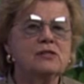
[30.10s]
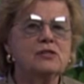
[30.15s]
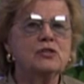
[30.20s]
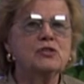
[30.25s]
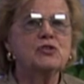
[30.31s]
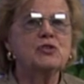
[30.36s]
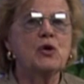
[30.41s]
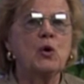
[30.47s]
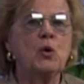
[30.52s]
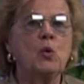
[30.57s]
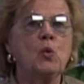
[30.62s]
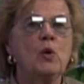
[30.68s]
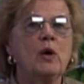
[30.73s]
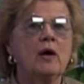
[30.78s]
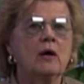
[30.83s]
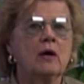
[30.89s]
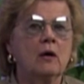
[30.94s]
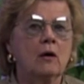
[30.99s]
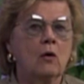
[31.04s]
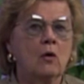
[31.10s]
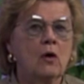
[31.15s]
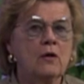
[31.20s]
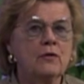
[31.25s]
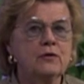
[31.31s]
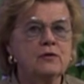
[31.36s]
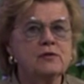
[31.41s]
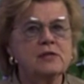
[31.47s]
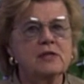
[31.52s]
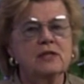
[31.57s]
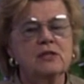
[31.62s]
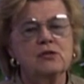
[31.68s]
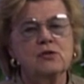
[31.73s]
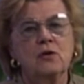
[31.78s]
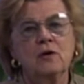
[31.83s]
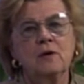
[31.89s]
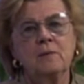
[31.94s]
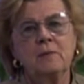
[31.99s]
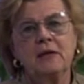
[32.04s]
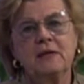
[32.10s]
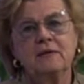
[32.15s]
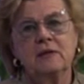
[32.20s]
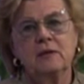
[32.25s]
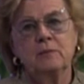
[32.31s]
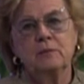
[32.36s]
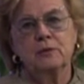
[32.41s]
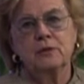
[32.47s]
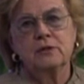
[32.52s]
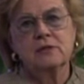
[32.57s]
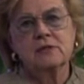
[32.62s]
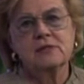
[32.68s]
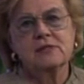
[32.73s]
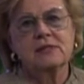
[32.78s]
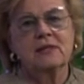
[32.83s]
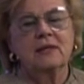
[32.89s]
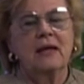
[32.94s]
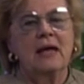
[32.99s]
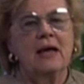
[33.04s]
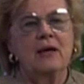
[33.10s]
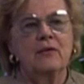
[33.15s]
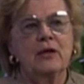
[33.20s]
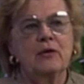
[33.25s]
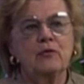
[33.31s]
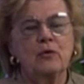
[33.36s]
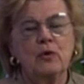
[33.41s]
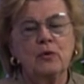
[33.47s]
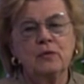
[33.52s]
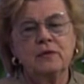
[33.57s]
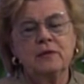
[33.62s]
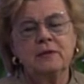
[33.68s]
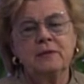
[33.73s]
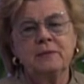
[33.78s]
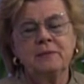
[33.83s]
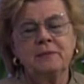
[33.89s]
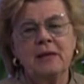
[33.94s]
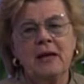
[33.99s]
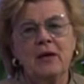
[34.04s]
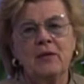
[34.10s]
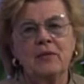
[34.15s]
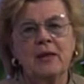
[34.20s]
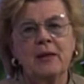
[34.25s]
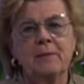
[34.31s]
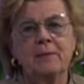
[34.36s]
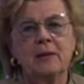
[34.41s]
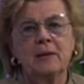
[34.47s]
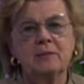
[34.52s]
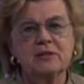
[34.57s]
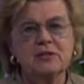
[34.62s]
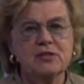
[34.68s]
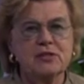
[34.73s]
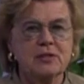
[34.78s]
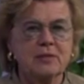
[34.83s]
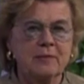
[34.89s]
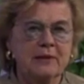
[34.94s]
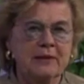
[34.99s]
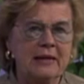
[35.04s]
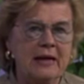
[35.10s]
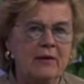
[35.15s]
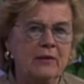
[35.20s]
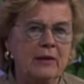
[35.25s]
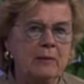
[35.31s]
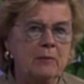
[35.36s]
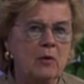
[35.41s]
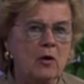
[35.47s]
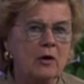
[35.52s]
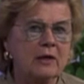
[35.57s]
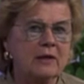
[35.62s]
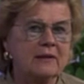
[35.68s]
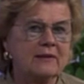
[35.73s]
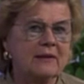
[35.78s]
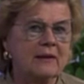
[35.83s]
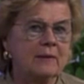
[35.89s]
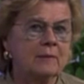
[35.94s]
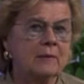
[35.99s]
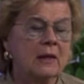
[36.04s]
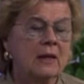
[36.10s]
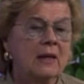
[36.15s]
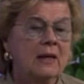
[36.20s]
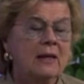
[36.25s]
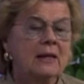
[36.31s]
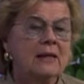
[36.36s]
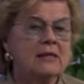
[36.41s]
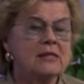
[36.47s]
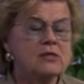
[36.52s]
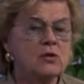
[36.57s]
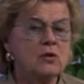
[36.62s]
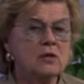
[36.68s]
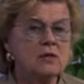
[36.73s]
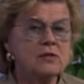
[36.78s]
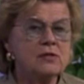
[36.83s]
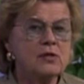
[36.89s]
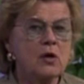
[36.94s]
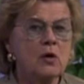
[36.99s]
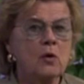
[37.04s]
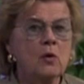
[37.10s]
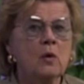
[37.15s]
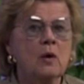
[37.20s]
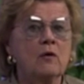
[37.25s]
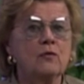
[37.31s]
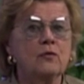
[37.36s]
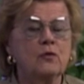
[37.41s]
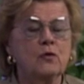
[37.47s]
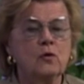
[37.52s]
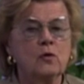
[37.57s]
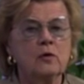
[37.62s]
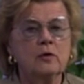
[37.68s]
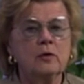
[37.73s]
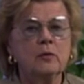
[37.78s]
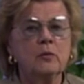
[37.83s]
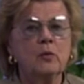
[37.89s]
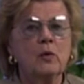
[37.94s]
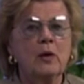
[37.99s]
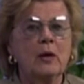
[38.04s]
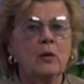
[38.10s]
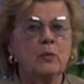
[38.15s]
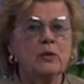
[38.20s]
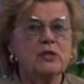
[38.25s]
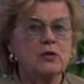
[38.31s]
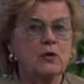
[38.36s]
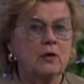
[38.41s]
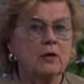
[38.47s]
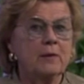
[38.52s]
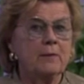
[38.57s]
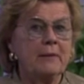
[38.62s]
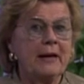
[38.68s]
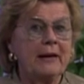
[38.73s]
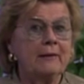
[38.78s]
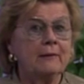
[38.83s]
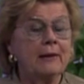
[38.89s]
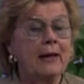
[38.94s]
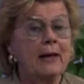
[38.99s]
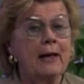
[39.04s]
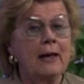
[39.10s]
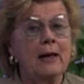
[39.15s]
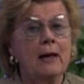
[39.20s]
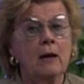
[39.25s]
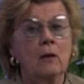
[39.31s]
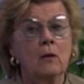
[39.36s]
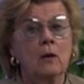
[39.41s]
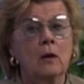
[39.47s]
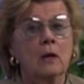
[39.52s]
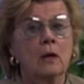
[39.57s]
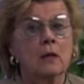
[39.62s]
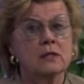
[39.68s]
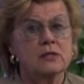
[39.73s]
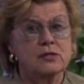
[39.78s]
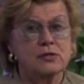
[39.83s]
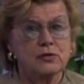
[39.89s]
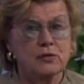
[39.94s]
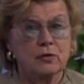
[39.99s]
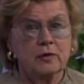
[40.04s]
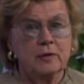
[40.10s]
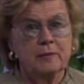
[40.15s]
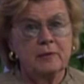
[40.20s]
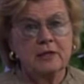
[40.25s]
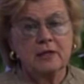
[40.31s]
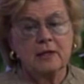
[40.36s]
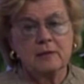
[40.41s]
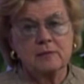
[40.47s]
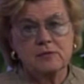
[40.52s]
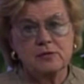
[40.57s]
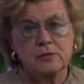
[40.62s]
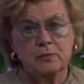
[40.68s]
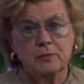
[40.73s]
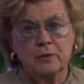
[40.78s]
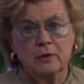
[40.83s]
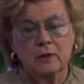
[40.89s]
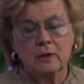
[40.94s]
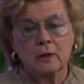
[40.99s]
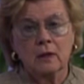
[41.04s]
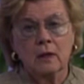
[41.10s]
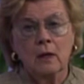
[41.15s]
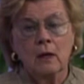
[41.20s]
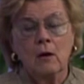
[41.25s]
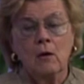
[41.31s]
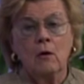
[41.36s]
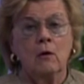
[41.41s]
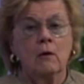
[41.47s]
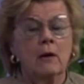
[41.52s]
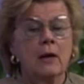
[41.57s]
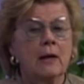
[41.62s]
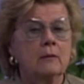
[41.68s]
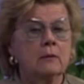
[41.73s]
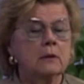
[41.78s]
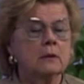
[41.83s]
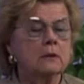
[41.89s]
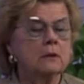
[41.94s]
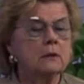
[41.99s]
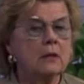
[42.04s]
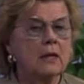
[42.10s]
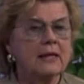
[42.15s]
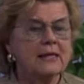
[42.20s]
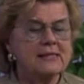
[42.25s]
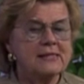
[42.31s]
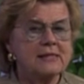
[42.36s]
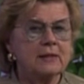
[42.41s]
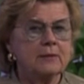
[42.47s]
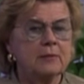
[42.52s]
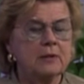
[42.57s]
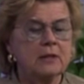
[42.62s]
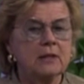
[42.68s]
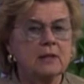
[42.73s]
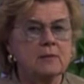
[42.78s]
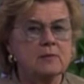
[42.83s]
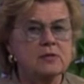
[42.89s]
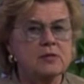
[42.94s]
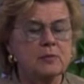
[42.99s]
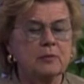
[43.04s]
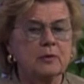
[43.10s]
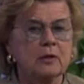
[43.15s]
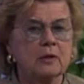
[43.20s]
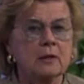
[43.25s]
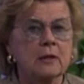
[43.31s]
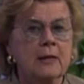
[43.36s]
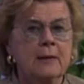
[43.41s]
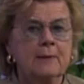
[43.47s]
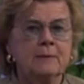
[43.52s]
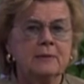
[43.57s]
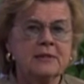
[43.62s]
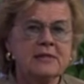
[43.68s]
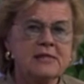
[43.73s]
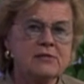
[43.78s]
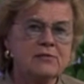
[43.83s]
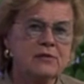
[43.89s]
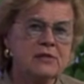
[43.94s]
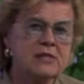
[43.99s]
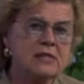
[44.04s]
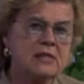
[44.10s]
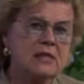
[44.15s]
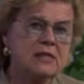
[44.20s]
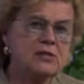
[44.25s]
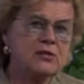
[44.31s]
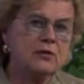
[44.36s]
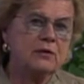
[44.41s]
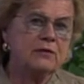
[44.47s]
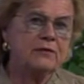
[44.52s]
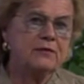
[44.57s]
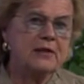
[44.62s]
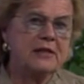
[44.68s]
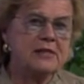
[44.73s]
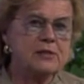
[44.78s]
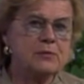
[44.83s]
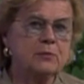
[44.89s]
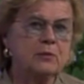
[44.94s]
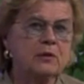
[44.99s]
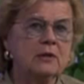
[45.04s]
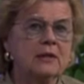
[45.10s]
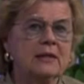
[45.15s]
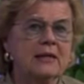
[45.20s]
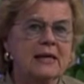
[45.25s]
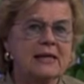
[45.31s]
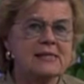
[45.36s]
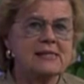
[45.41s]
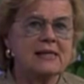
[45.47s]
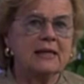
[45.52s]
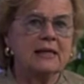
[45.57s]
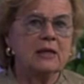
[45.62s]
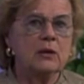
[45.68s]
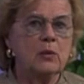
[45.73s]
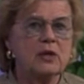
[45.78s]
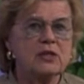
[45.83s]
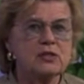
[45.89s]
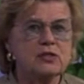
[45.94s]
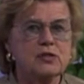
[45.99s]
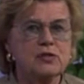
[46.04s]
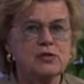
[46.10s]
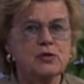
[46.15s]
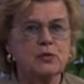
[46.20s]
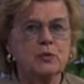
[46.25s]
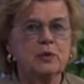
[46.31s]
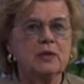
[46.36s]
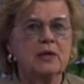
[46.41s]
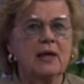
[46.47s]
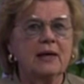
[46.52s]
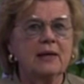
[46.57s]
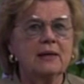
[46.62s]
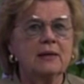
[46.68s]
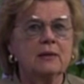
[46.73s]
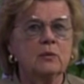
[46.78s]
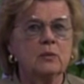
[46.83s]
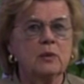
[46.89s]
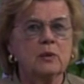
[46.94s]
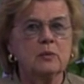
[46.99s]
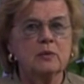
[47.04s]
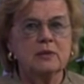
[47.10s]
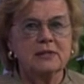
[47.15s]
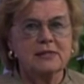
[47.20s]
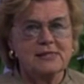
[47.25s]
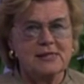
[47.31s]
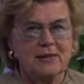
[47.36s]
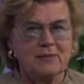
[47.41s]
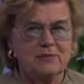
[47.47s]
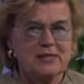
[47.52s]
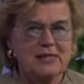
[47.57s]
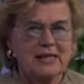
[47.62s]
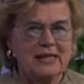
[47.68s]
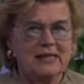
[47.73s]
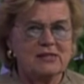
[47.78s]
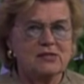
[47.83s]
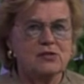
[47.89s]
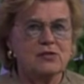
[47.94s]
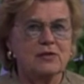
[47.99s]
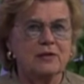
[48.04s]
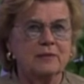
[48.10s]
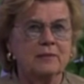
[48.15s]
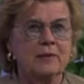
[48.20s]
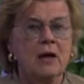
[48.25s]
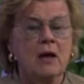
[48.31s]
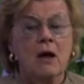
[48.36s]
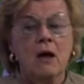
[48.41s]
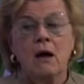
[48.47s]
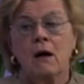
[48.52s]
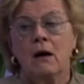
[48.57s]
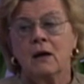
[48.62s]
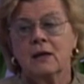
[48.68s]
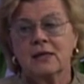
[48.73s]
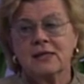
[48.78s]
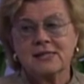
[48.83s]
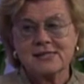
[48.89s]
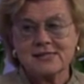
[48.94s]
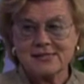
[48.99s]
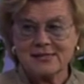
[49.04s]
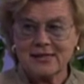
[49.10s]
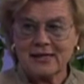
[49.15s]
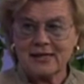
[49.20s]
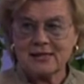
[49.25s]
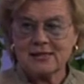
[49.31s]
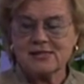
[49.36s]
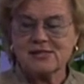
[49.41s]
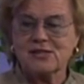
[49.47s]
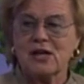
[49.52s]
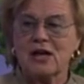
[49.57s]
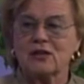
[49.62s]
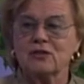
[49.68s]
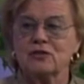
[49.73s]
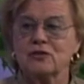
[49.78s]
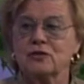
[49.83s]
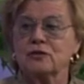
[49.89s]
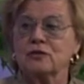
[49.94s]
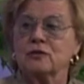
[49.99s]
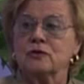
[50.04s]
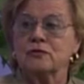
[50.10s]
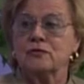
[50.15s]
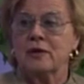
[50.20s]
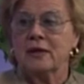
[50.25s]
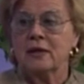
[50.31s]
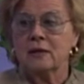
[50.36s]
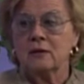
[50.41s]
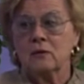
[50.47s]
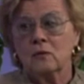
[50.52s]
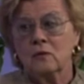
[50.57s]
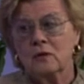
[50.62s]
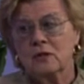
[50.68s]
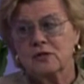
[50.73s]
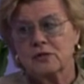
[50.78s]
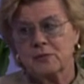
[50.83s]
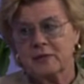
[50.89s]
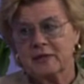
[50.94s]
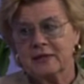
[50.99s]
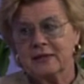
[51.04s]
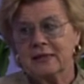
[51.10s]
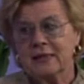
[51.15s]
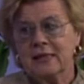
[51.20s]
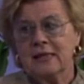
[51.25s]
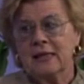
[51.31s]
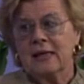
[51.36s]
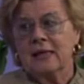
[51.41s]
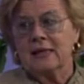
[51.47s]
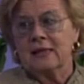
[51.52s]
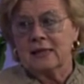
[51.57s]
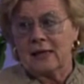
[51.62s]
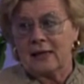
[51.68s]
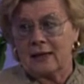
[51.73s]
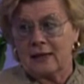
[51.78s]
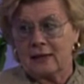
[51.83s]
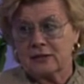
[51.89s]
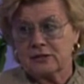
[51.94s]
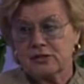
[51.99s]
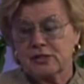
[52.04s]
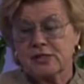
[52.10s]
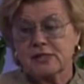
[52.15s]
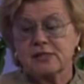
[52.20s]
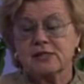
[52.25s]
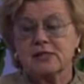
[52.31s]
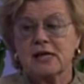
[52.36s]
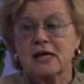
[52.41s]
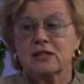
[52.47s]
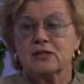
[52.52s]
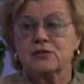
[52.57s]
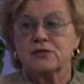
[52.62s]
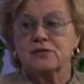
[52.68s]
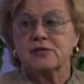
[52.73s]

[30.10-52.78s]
a show where authors can talk about their books, how they wrote them, how they publish them, and how they market them. It's also a forum where we talk about how a story becomes a book or how a good idea becomes a book. Please visit us on Facebook and ask any questions you would like, and we will attempt to answer them. Our guest today is Dr. Loraine Alderman. She is a doctor of